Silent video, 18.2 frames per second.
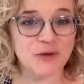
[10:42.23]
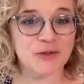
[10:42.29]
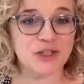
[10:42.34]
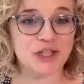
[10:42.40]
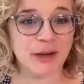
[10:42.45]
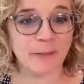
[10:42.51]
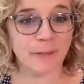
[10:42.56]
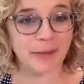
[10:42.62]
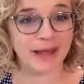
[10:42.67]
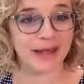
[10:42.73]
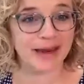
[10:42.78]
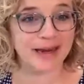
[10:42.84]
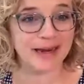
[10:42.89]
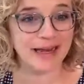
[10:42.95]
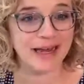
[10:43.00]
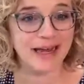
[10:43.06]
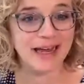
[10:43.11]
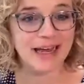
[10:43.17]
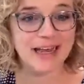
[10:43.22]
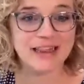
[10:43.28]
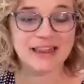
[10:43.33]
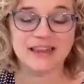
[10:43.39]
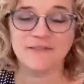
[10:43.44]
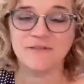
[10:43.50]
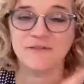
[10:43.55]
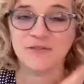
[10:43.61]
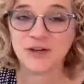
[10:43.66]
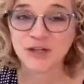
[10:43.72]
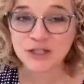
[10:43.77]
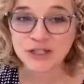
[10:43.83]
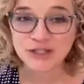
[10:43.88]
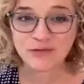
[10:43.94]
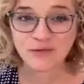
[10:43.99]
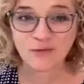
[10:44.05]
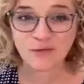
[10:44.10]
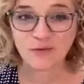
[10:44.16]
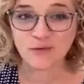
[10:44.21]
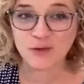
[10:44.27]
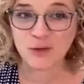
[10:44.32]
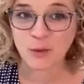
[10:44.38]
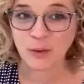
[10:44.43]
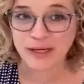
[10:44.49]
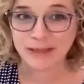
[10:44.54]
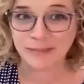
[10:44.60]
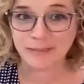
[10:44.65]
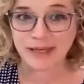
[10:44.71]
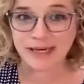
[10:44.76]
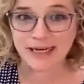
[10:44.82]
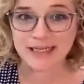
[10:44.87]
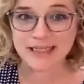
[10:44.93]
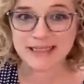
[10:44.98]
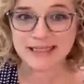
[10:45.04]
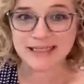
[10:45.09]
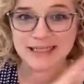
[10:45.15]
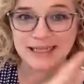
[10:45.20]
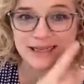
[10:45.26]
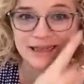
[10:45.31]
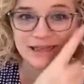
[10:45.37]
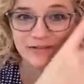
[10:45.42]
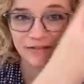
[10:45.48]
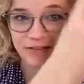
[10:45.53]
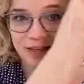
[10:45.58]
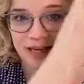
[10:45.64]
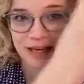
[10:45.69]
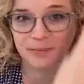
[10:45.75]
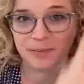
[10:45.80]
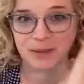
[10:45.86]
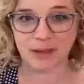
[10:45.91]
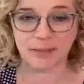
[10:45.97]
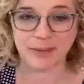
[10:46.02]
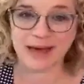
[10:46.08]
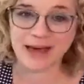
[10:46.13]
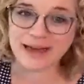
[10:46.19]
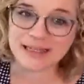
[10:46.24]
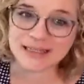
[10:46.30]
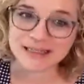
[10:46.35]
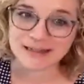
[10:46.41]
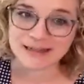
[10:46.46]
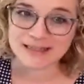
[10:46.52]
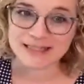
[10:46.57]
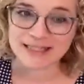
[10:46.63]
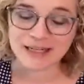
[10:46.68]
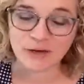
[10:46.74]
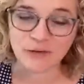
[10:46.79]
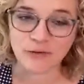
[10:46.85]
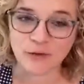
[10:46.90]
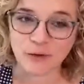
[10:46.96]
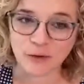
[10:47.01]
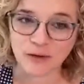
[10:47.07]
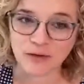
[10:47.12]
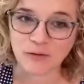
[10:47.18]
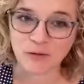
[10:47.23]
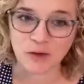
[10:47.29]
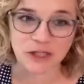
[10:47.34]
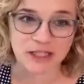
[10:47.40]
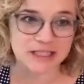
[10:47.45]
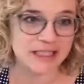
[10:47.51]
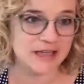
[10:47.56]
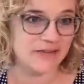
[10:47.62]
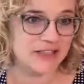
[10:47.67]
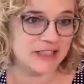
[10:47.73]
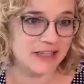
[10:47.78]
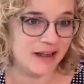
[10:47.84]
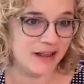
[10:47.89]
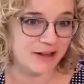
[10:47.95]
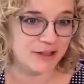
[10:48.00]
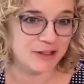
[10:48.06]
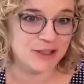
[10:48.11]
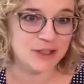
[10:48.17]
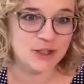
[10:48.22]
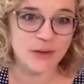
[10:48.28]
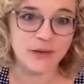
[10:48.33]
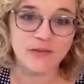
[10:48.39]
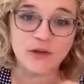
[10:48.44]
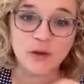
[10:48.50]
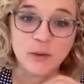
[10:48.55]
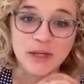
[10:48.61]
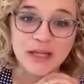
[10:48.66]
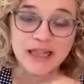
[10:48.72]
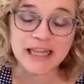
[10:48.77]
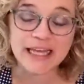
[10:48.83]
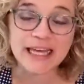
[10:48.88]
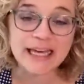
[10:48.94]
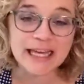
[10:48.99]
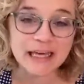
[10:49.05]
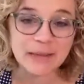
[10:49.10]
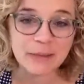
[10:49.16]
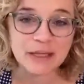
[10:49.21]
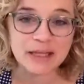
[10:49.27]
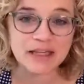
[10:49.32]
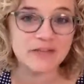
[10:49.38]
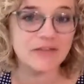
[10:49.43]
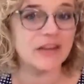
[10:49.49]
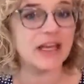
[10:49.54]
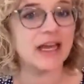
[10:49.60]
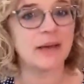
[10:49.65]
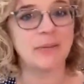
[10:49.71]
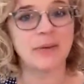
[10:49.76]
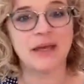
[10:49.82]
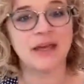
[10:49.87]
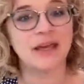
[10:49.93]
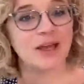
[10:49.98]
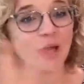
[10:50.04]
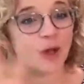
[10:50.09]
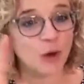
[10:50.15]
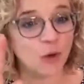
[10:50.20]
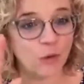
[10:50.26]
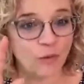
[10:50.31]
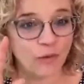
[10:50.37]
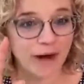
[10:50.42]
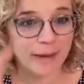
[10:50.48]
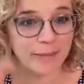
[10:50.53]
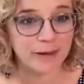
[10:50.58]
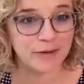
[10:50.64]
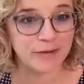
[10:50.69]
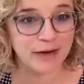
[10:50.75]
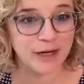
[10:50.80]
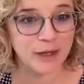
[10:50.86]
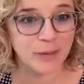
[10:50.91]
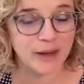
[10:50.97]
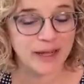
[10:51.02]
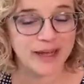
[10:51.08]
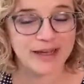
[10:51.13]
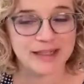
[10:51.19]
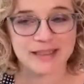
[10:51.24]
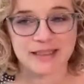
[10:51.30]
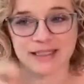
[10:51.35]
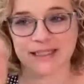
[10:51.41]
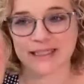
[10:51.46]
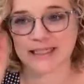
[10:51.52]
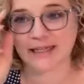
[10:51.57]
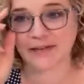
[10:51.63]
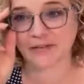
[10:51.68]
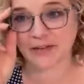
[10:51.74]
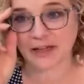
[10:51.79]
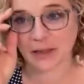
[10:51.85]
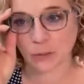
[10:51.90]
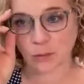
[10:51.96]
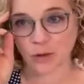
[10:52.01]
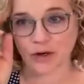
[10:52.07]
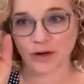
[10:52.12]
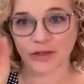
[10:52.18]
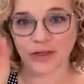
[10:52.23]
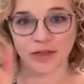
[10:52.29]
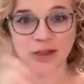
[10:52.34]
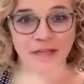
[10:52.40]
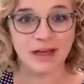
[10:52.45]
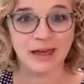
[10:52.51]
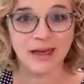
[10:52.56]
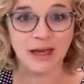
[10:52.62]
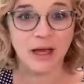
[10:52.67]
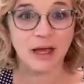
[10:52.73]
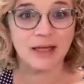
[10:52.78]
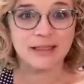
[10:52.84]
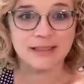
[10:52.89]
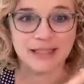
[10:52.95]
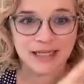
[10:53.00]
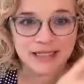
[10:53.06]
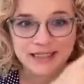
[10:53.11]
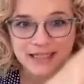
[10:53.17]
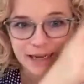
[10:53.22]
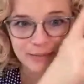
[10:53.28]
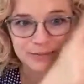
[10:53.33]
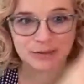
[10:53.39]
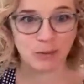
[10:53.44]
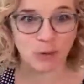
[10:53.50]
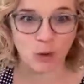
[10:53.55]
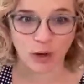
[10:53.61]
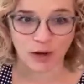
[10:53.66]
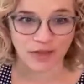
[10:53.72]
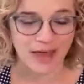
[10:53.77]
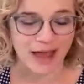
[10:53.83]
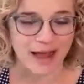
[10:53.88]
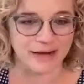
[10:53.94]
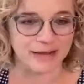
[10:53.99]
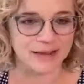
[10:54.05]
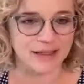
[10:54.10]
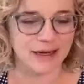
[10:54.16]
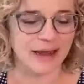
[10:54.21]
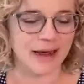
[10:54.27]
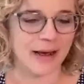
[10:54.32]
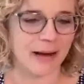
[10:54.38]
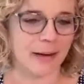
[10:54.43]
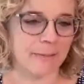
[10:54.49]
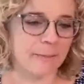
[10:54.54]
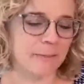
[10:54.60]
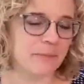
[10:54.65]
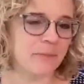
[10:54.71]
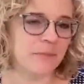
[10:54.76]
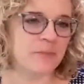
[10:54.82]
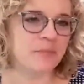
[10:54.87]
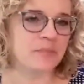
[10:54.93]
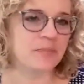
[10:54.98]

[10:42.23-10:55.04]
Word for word: if you jump in, the first 20 minutes, the VIP pack is on sale for only $47. So if you were thinking about the VIP, grab it right away because it's definitely worth 10 times more that. Um,